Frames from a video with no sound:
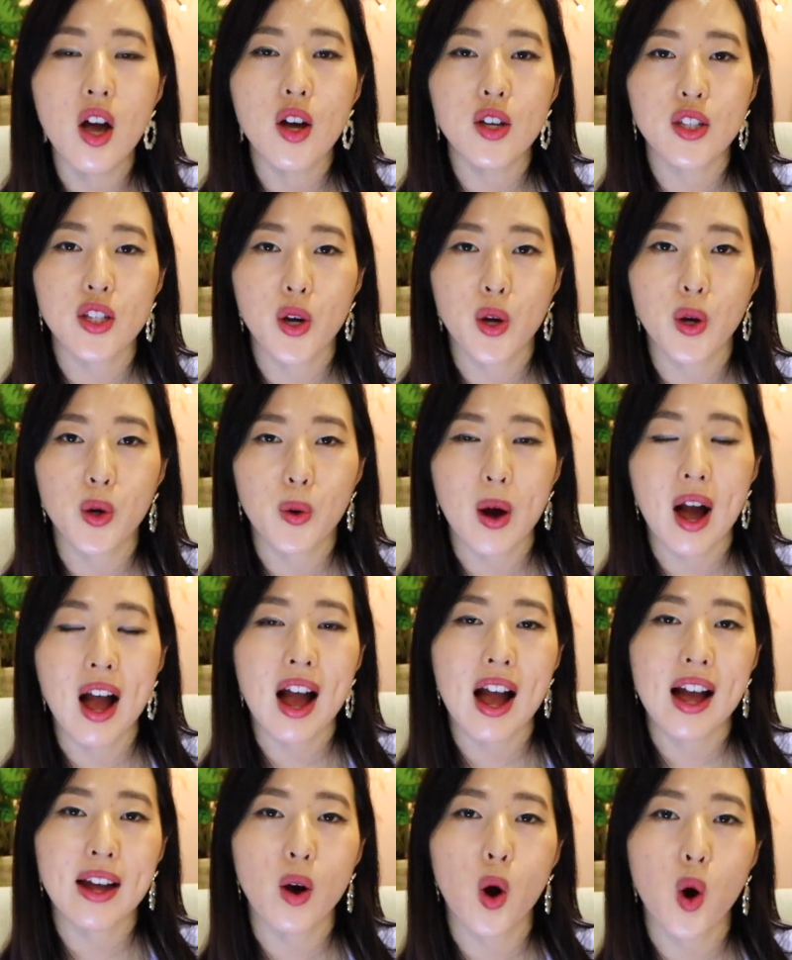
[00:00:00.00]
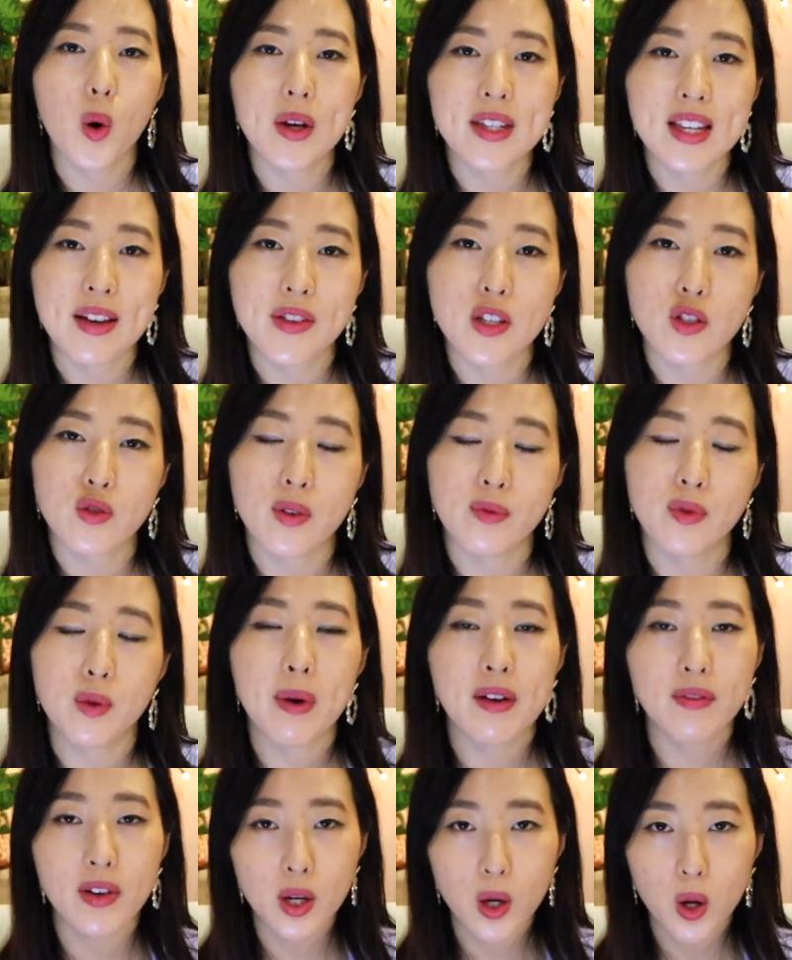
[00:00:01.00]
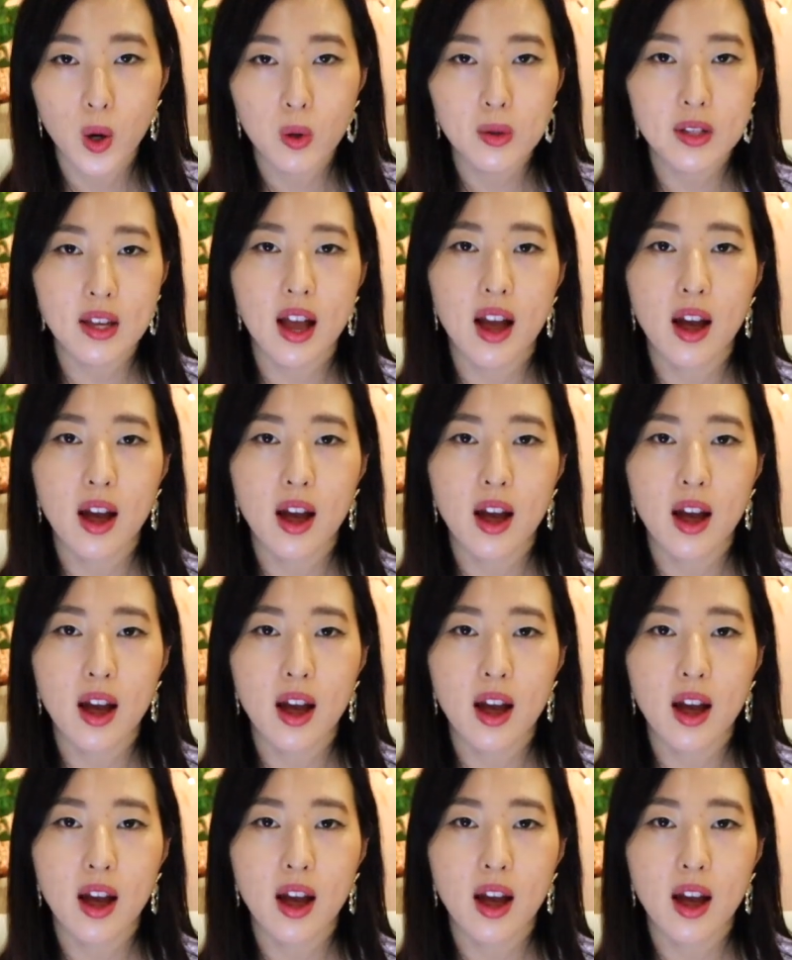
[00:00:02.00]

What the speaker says: So I always have a script for my videos.